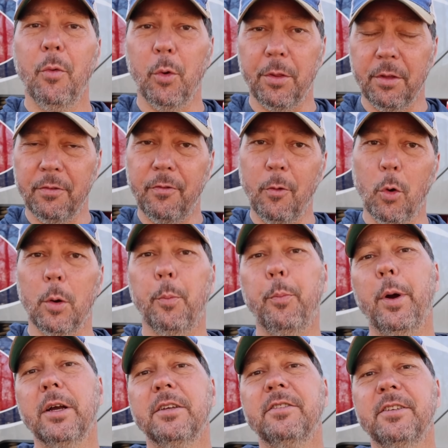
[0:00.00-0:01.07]
with a Ford
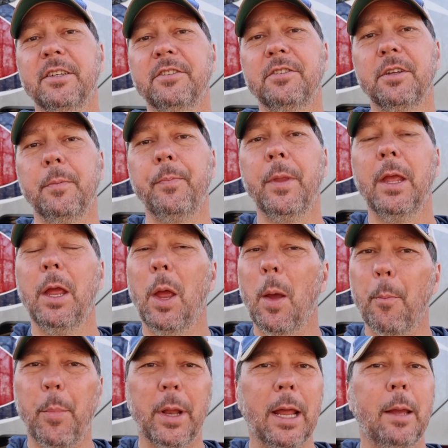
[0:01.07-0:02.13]
puck system,
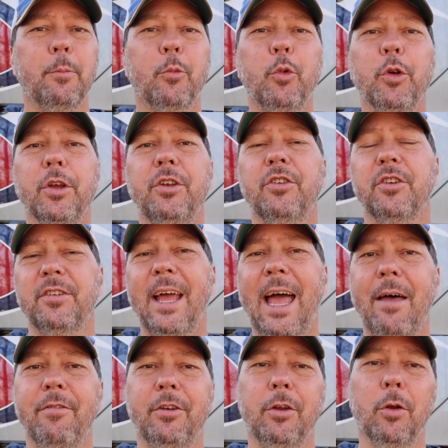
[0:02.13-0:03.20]
but I'm really just
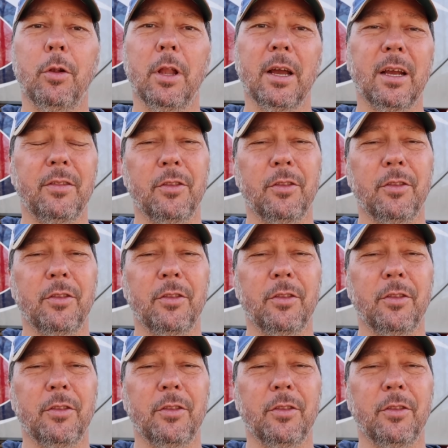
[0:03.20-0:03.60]
having no luck.